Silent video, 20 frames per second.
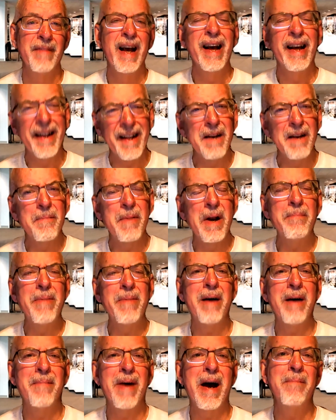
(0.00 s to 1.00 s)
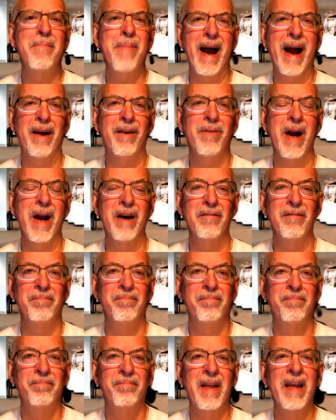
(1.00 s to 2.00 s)
A little bit about my background.
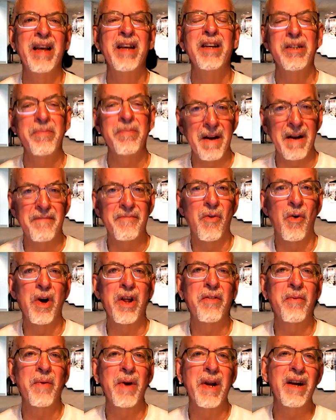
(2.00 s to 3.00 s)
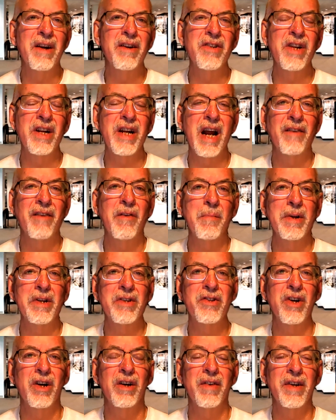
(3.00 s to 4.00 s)
Spent 43 years in government
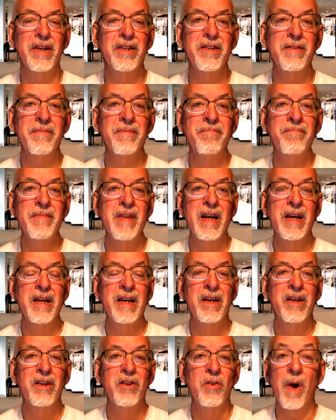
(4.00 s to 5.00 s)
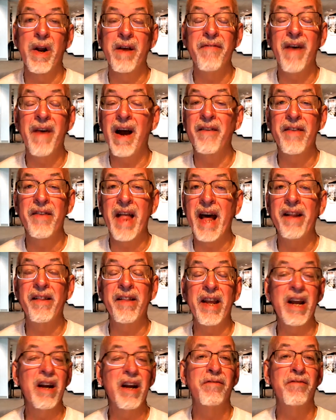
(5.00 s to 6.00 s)
service, 25 of that in
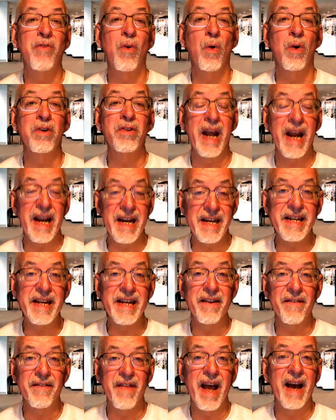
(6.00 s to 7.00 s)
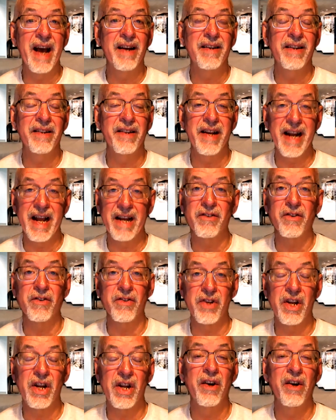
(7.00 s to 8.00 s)
the Air Force, 18 of that at the National
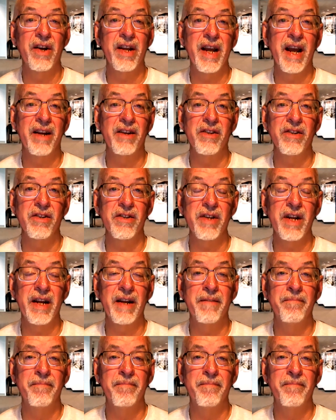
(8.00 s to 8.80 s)
Security Agency.